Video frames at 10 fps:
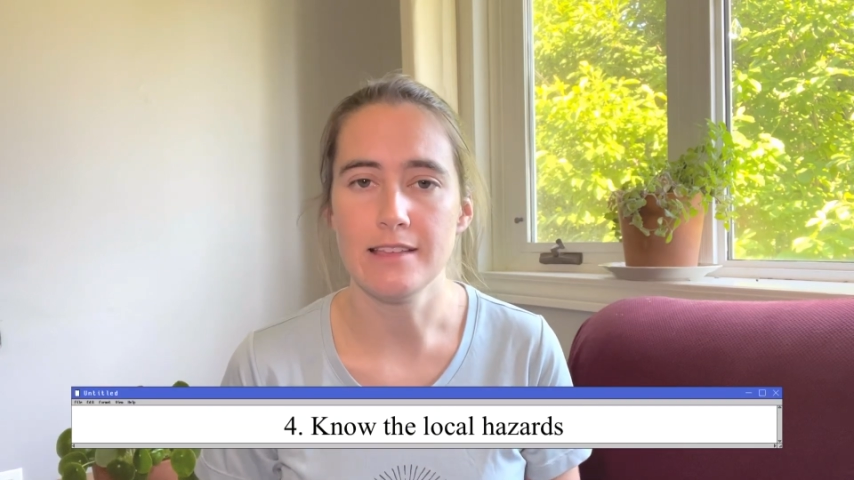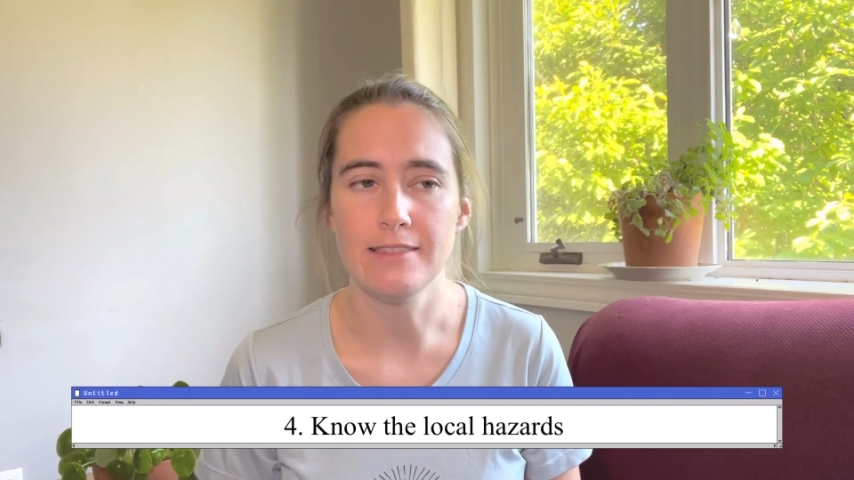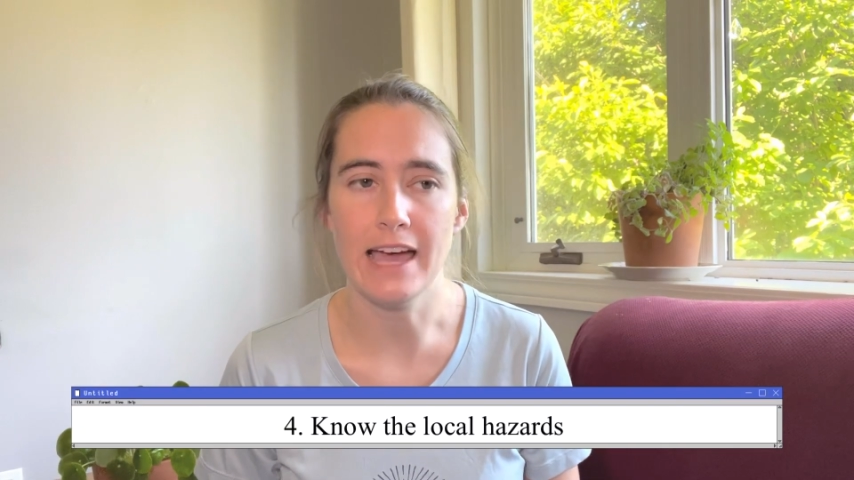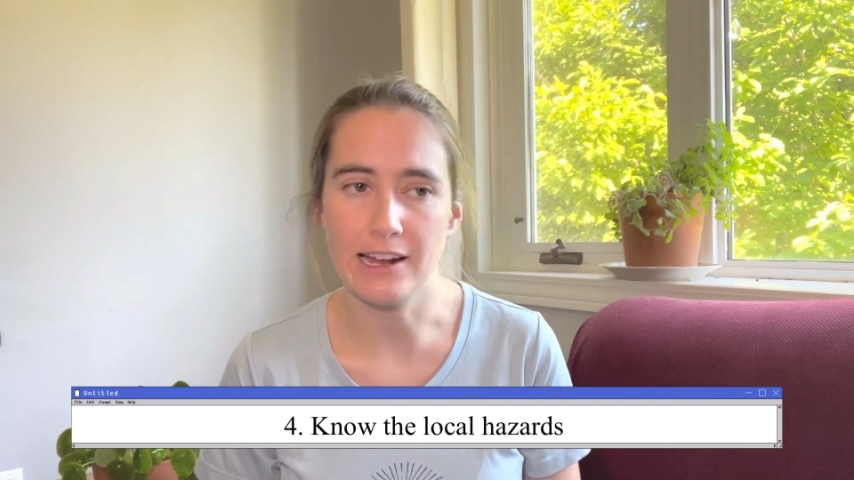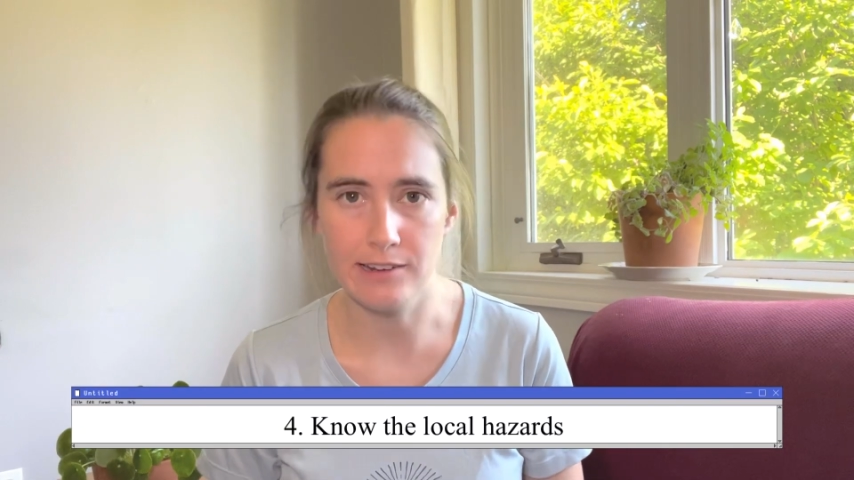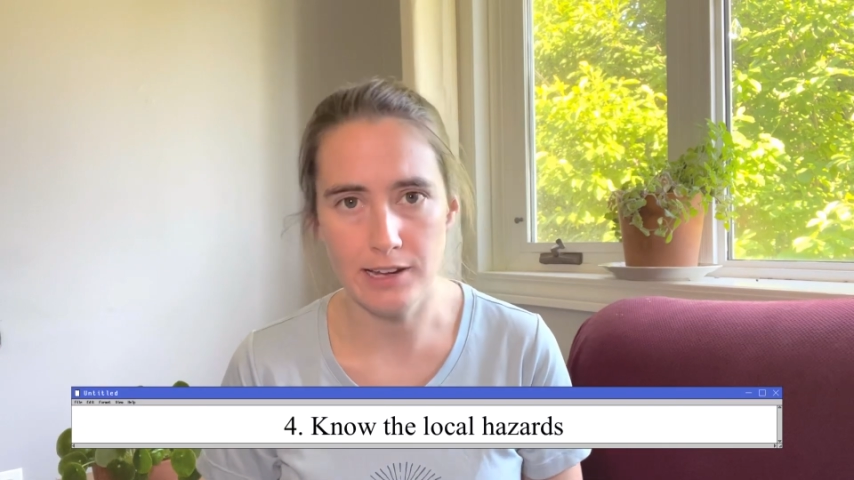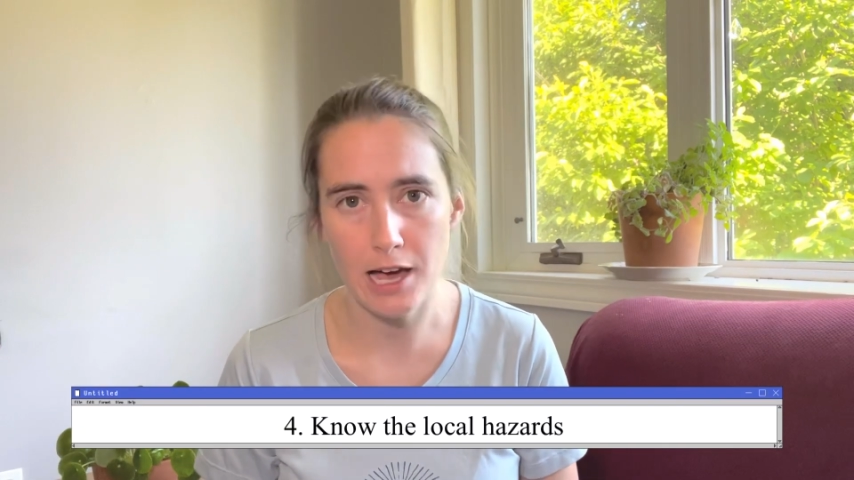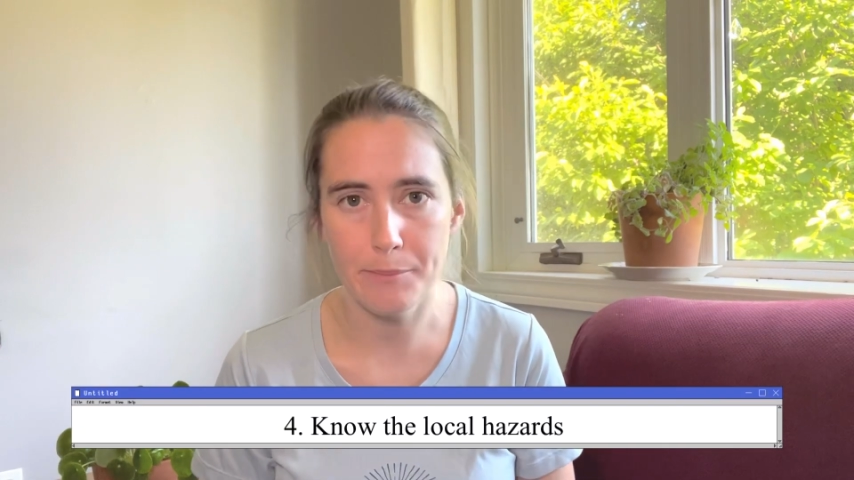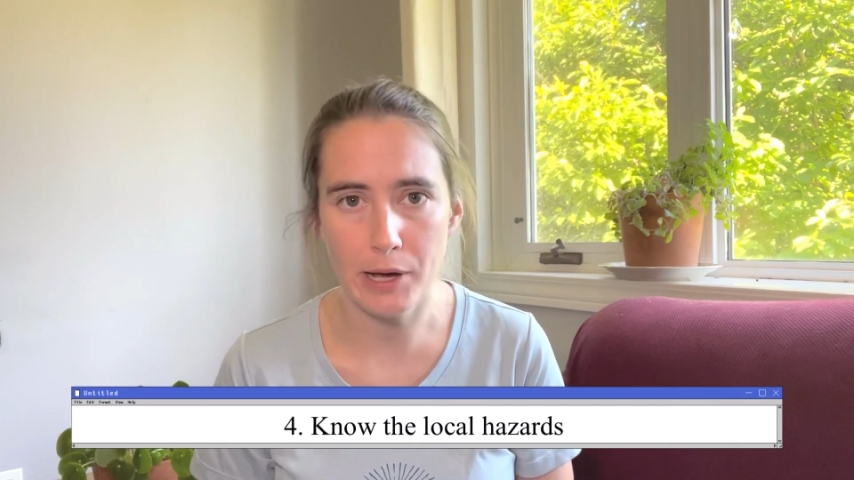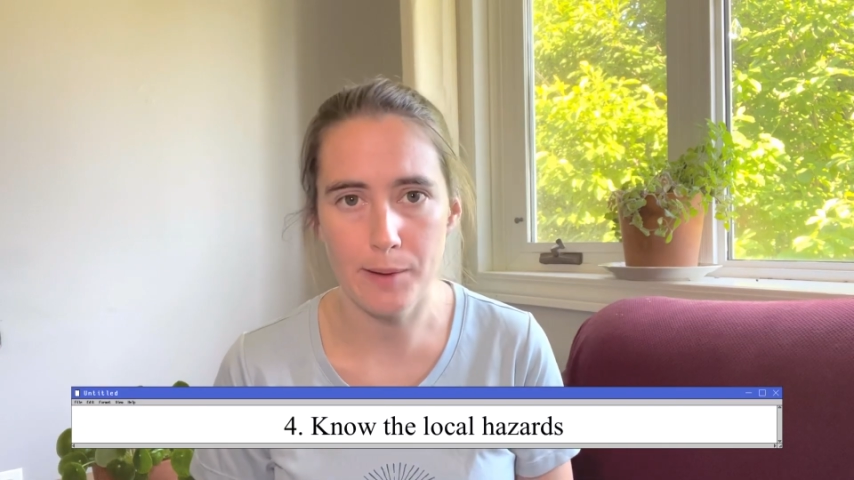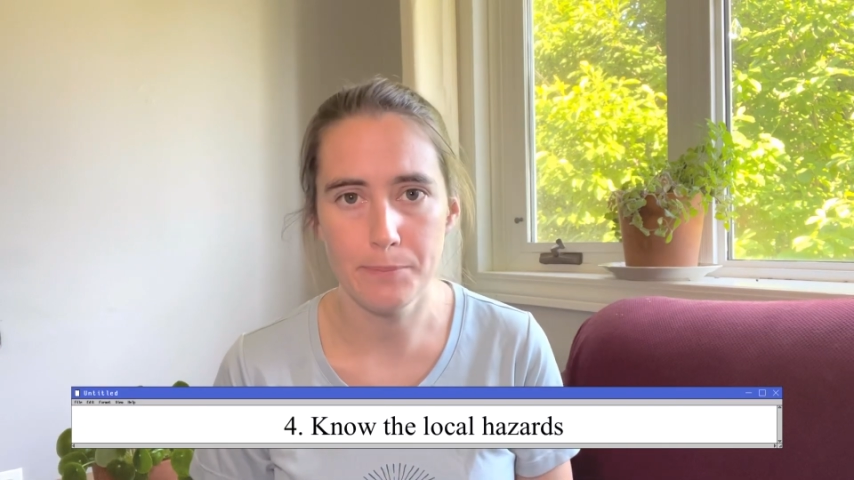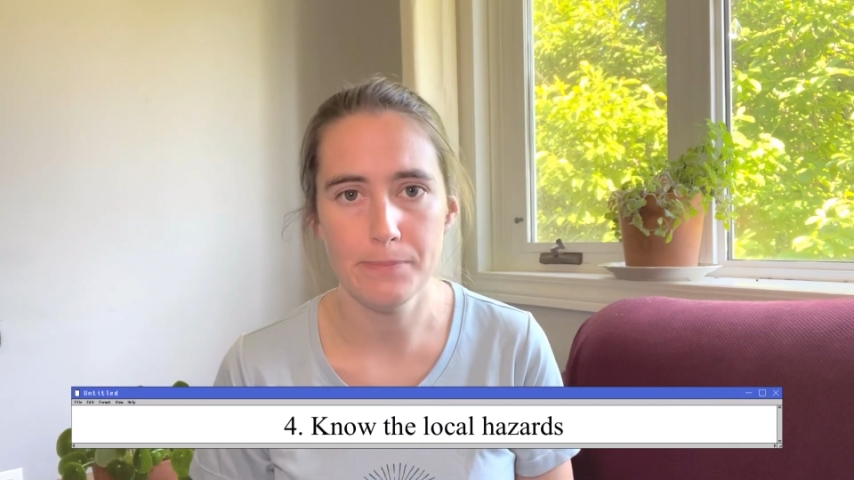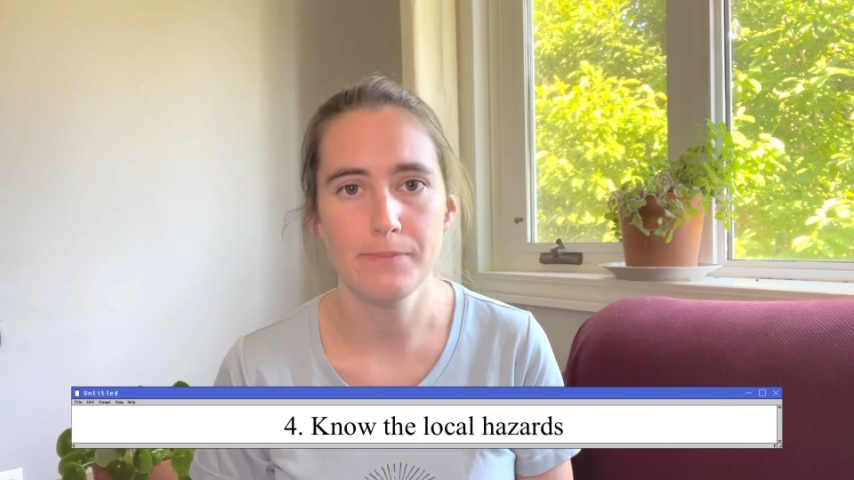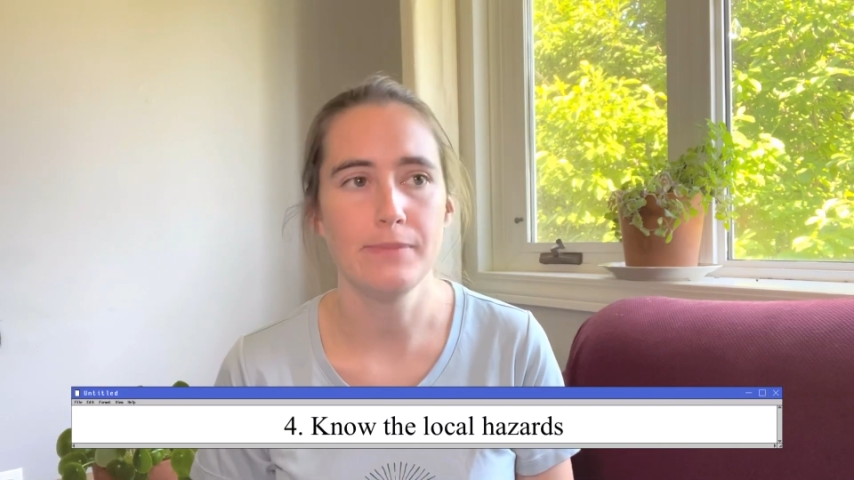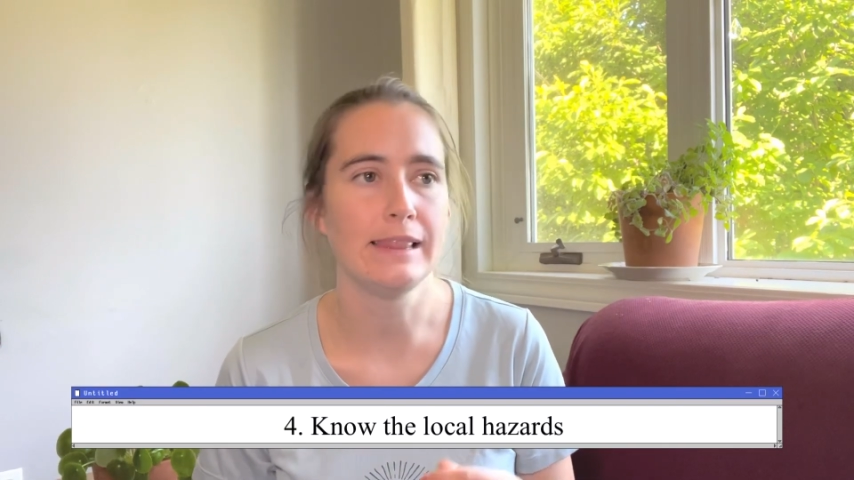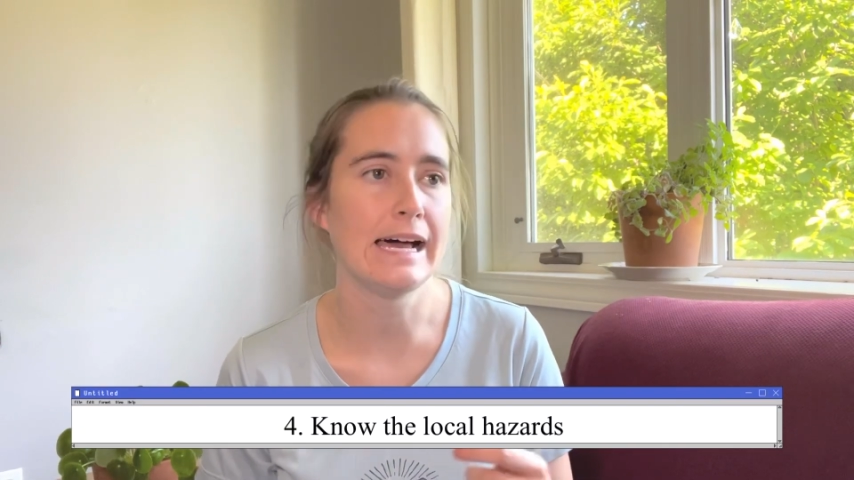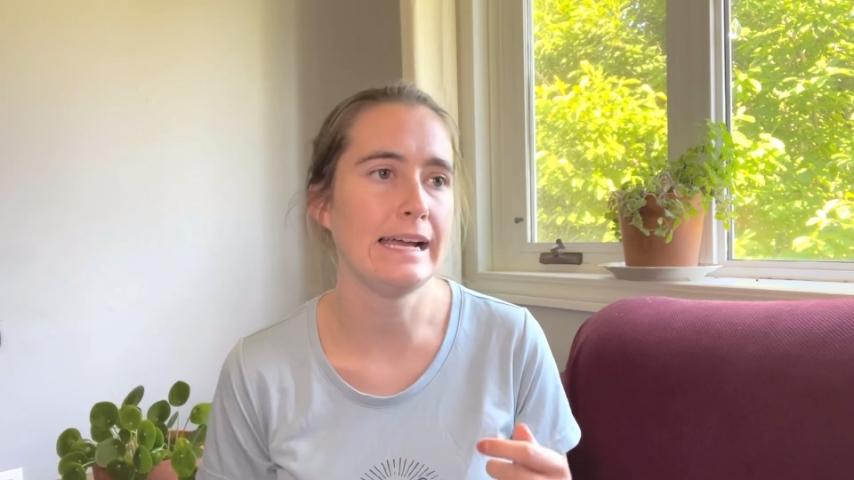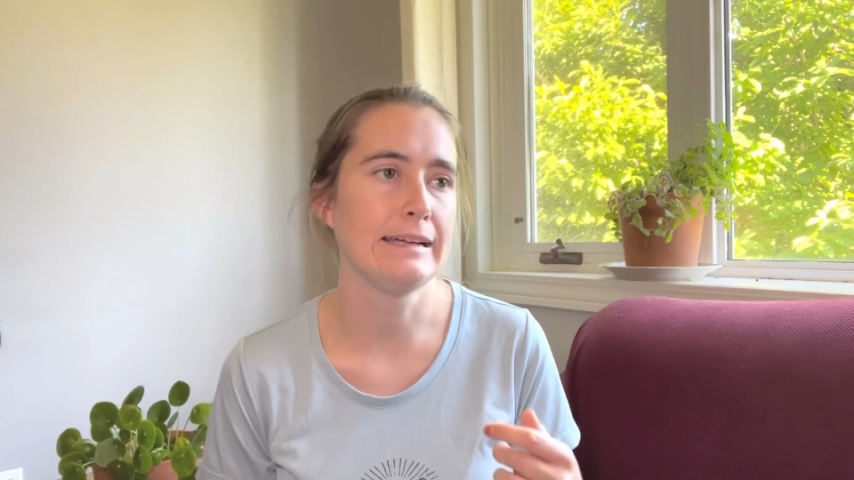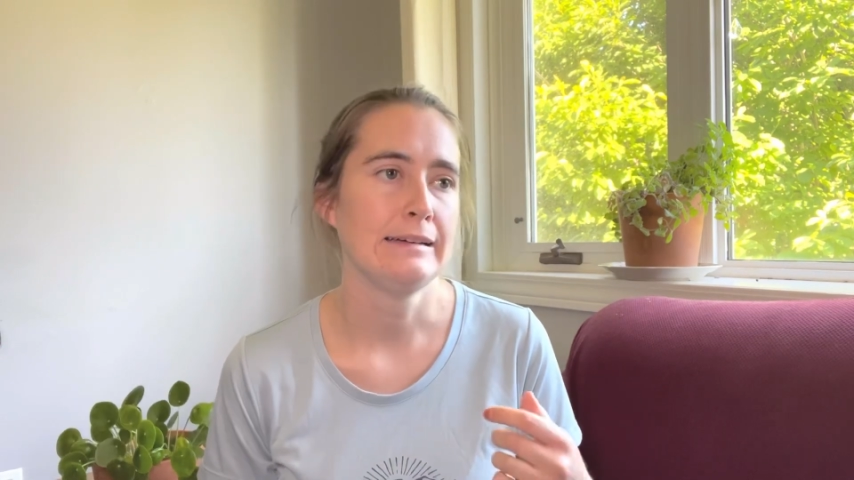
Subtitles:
that could come up, like